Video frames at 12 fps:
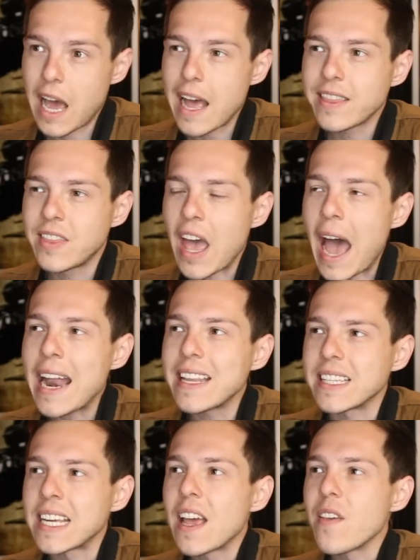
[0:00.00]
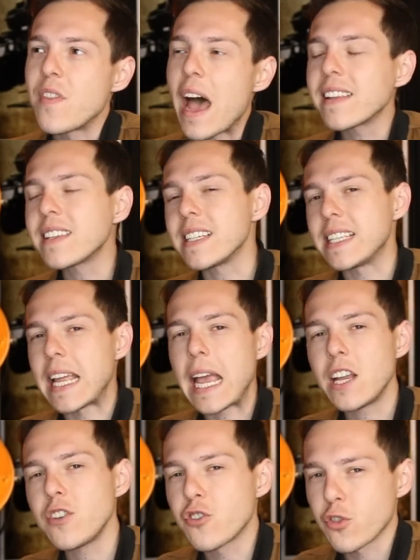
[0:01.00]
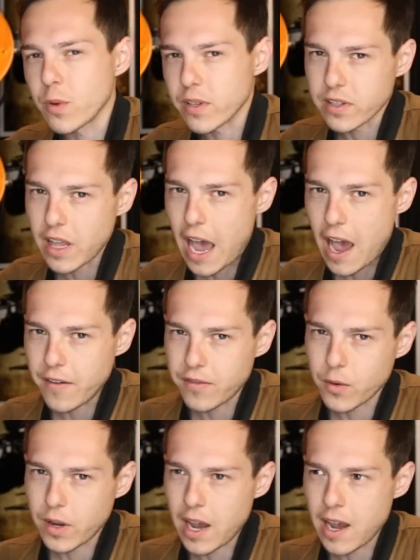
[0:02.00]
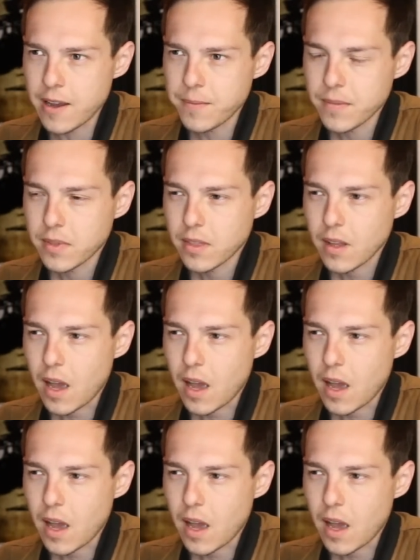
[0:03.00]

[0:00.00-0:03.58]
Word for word: that that is that's a dangerous laugh, okay?